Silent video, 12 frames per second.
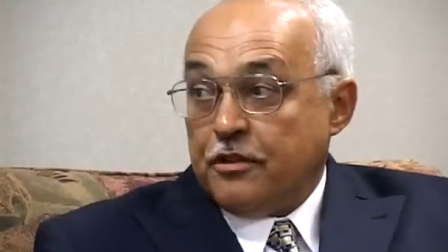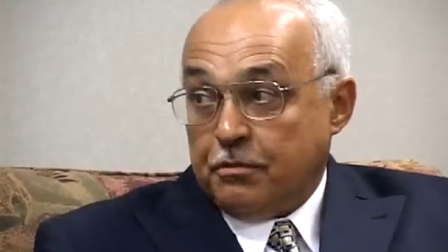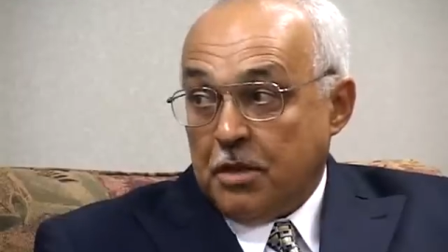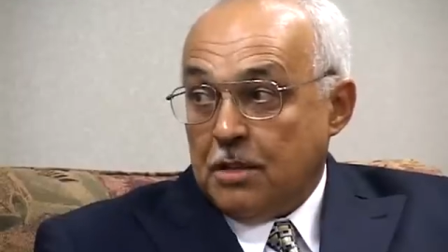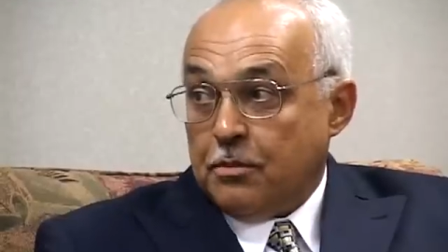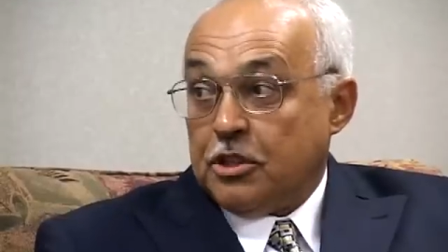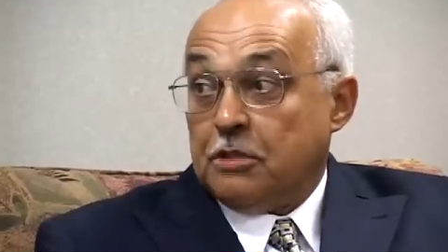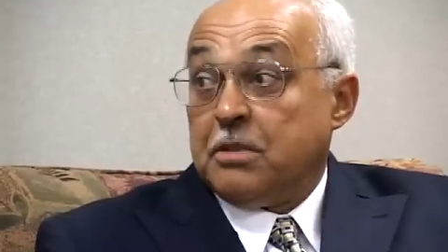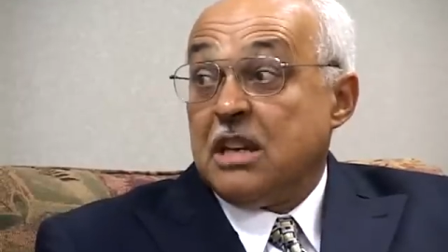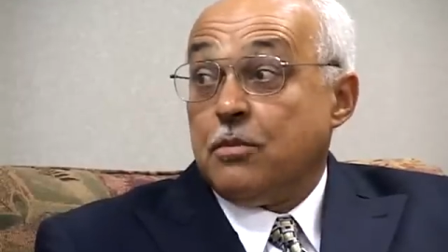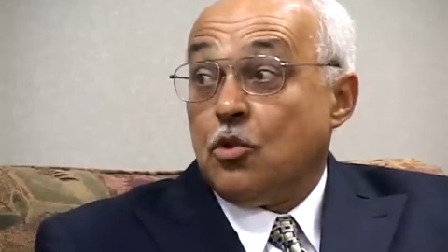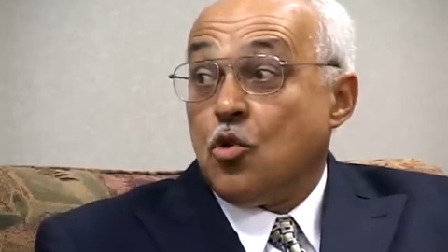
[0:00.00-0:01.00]
of people, the
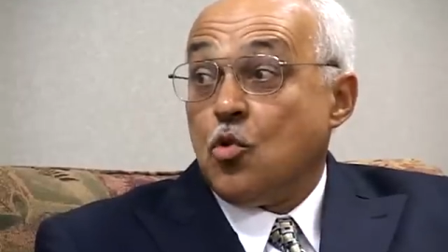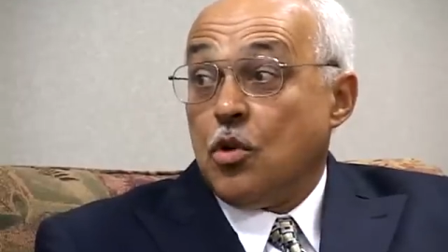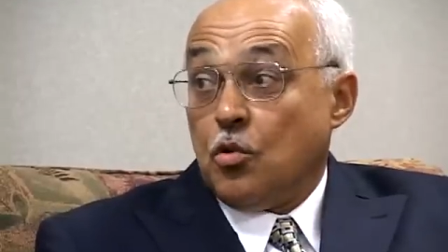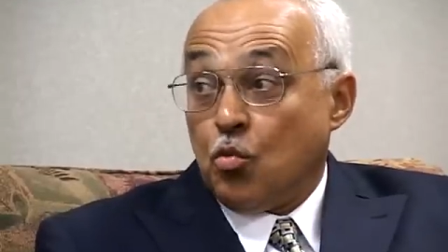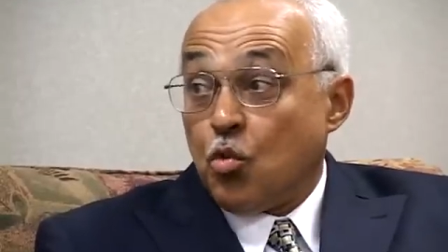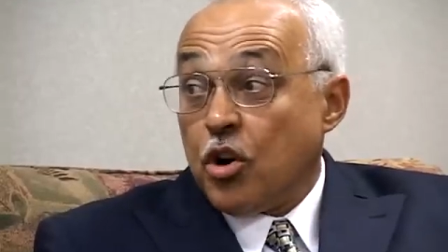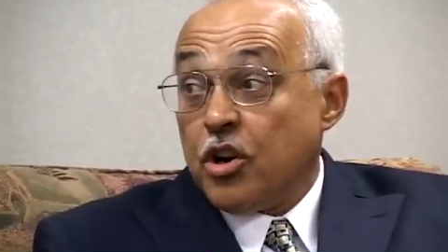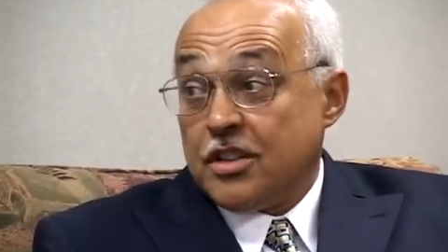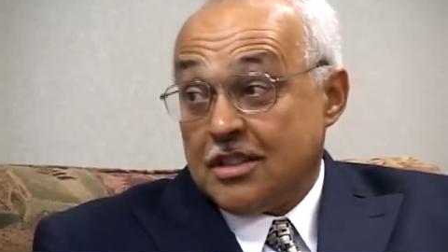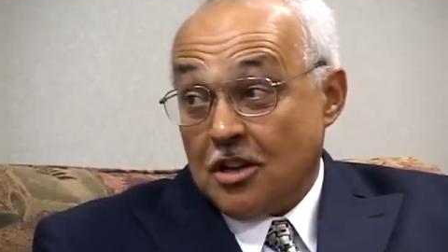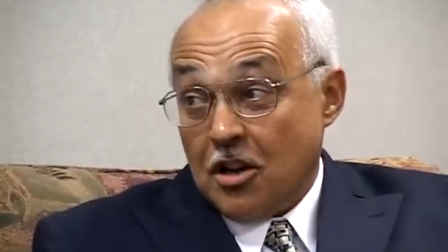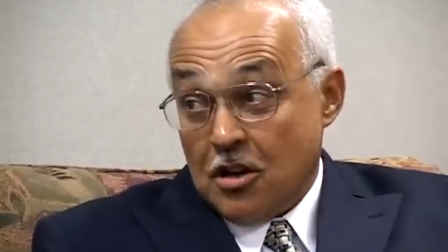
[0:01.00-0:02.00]
people who were
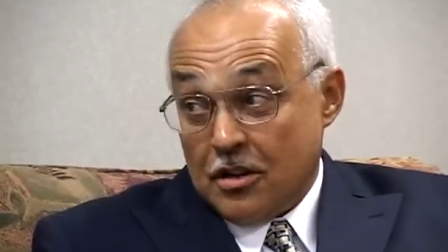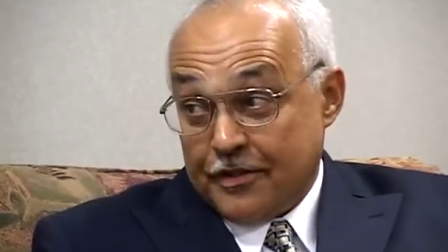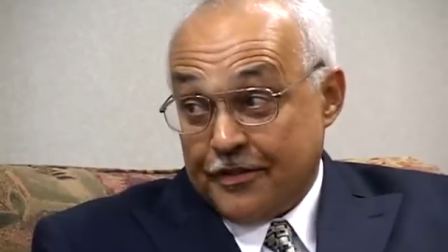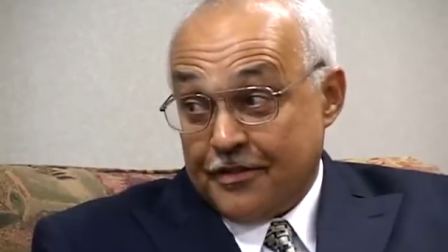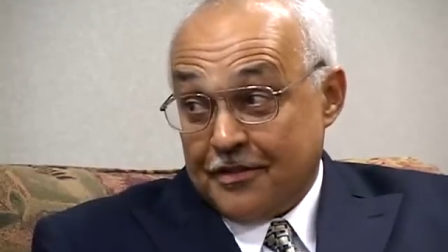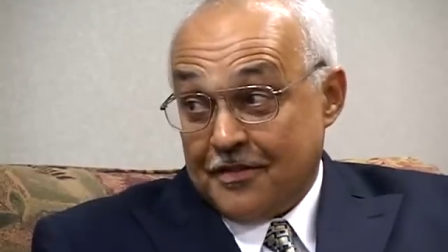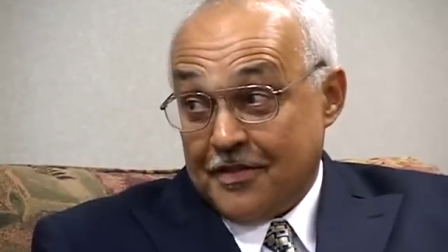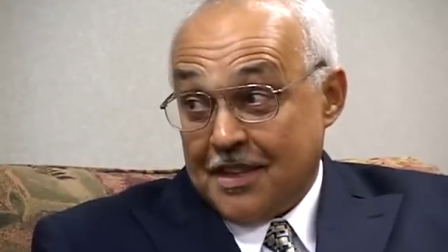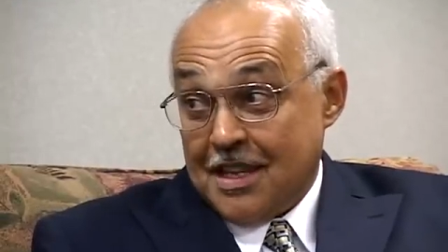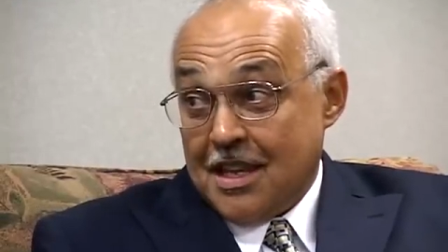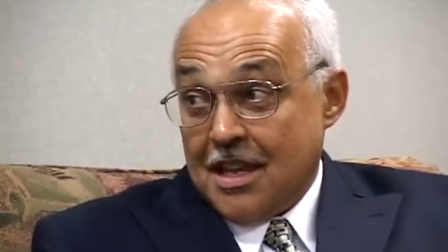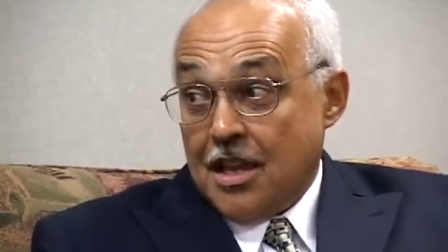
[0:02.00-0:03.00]
worst off,
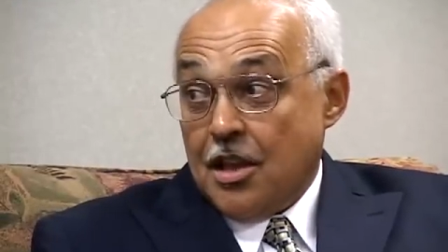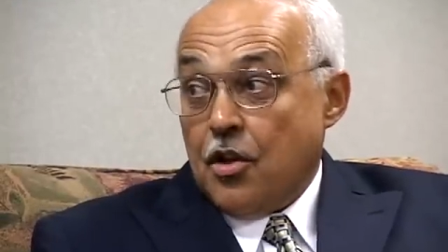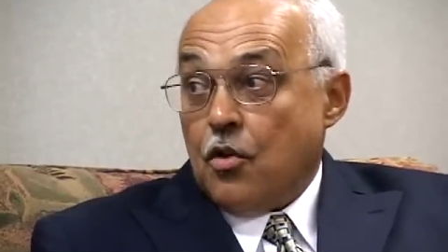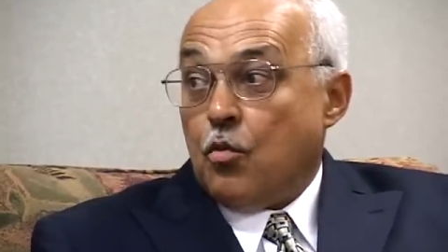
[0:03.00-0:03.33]
okay.